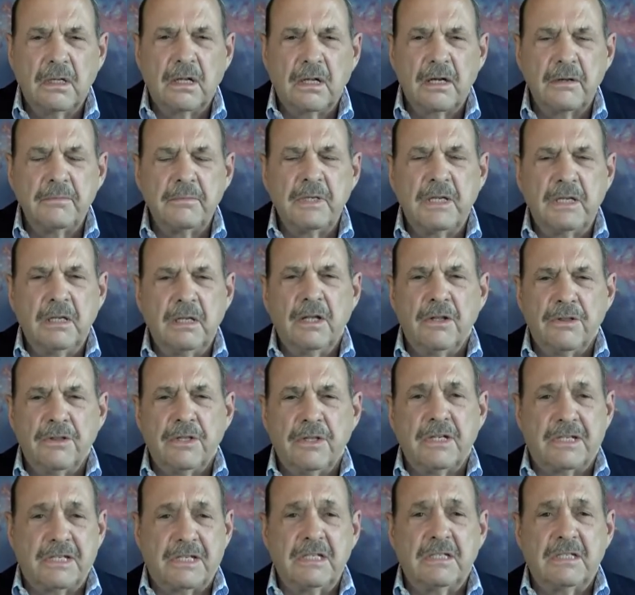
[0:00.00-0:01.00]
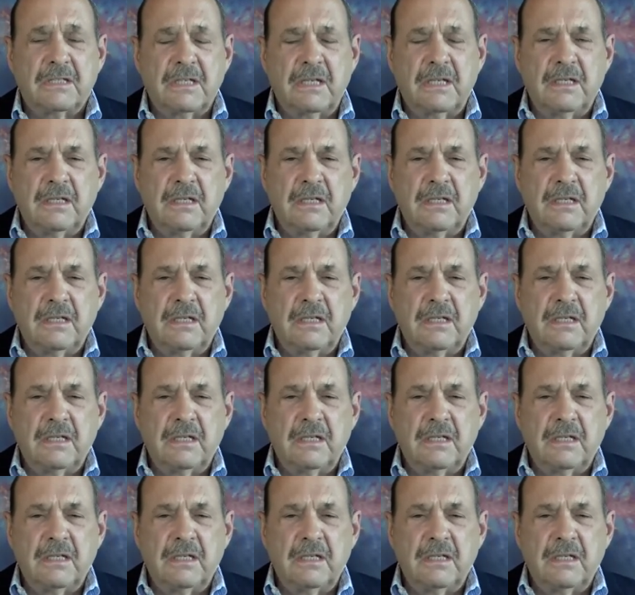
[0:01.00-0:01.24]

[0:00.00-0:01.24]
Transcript: I mean, this is